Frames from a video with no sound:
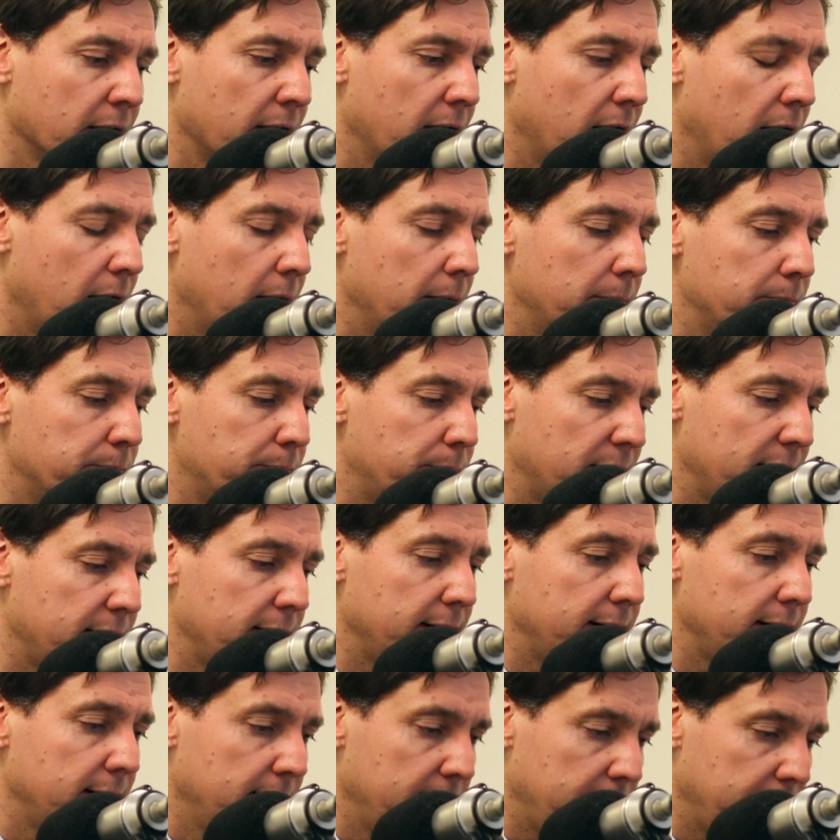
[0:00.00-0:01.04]
But
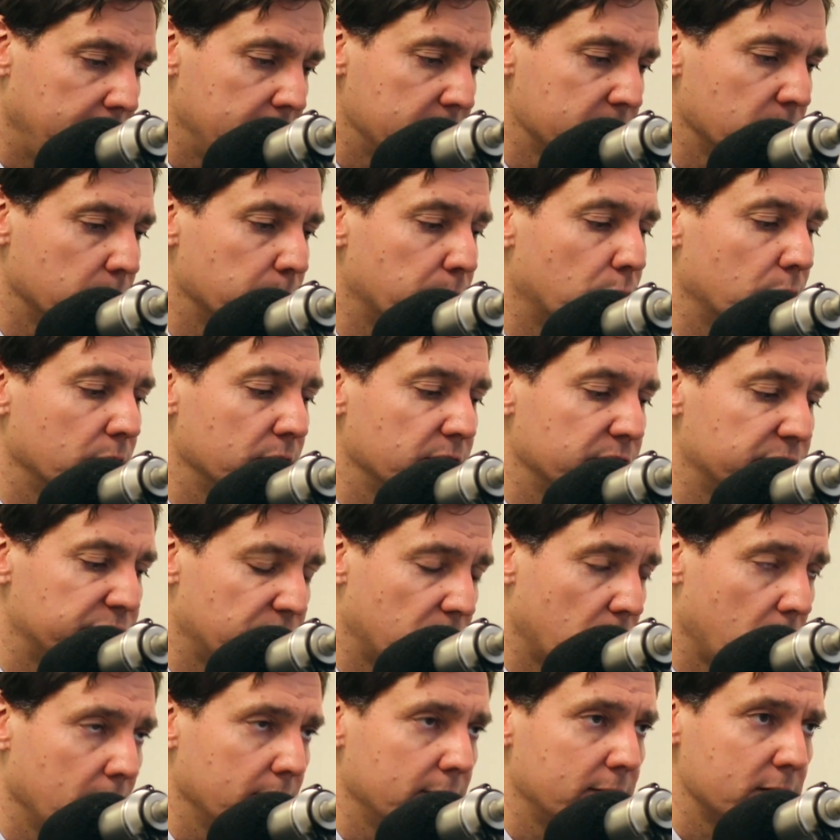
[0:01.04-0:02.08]
it is important
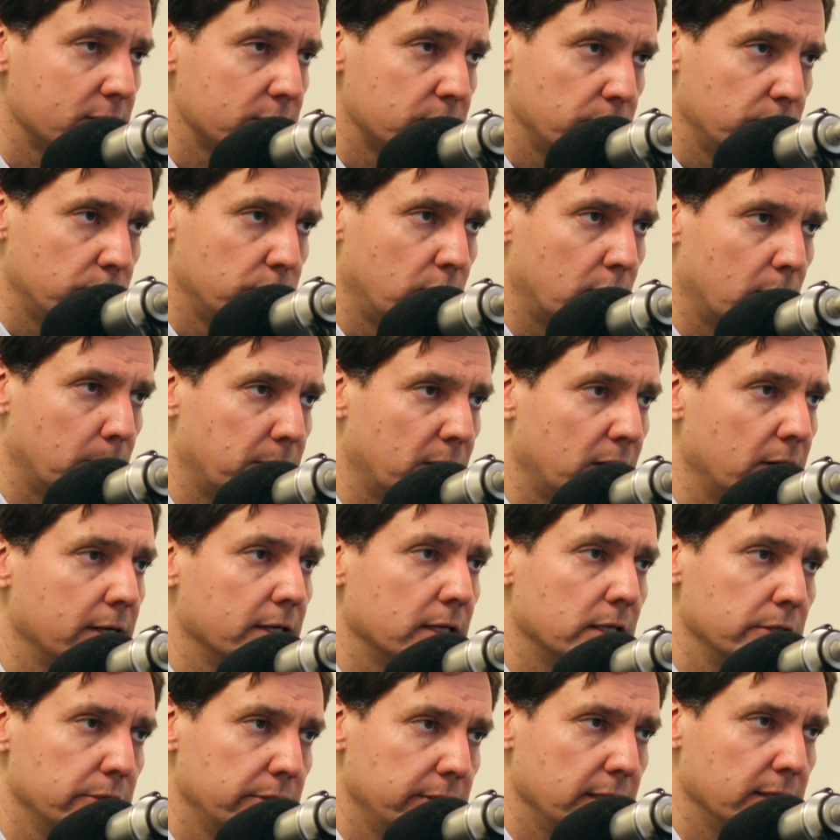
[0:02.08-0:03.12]
for all of us to do our part,
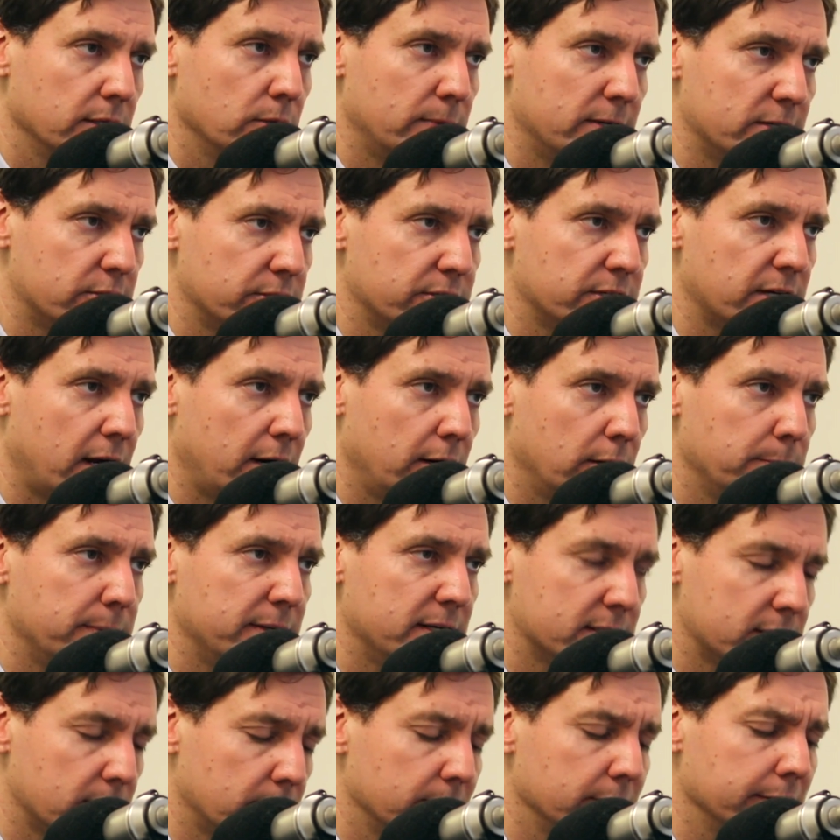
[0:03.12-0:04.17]
including the winter tire
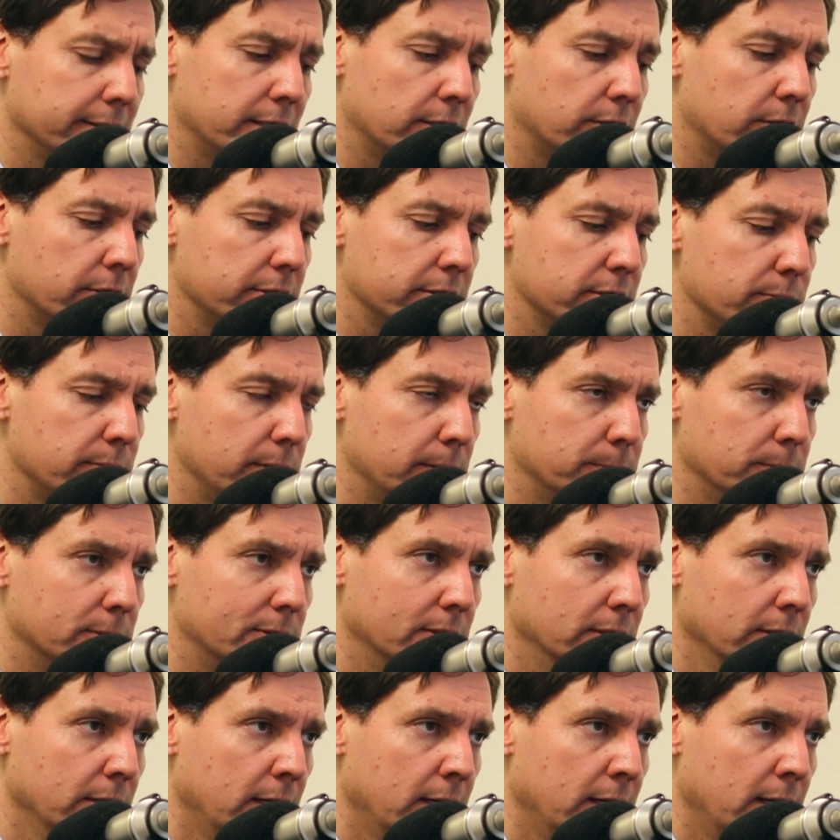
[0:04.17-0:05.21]
piece. I really encourage
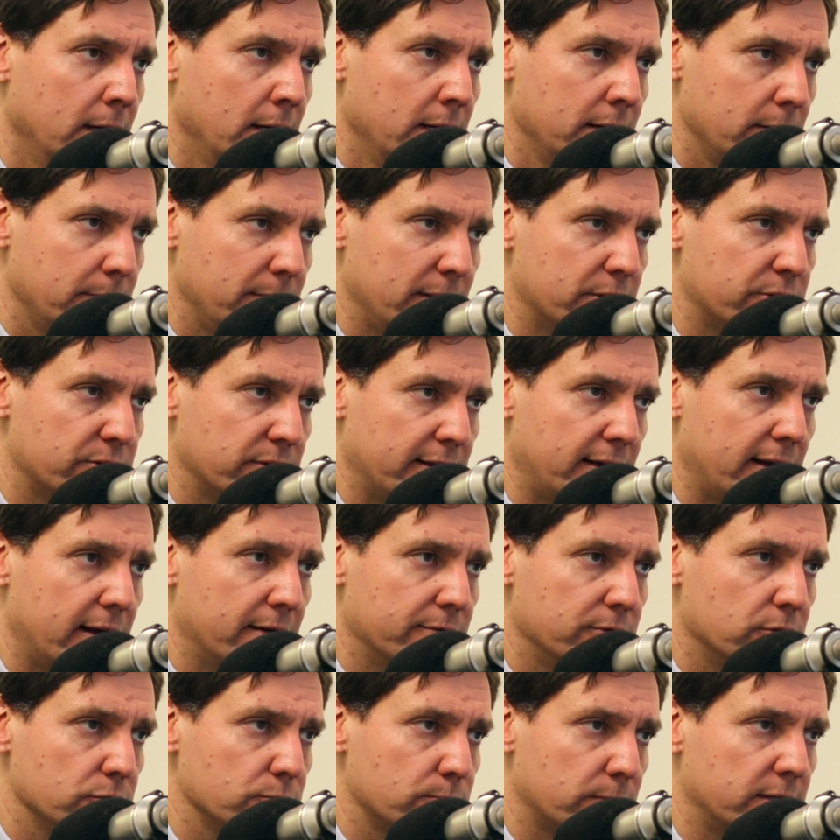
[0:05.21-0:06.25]
people to make sure they
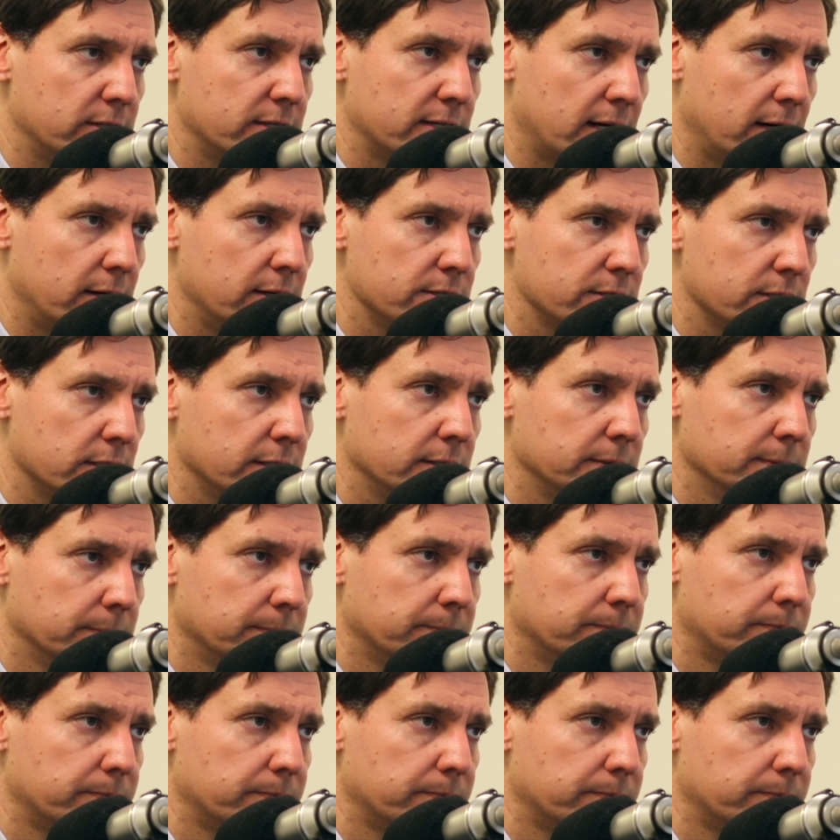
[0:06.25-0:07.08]
have those winter tires on.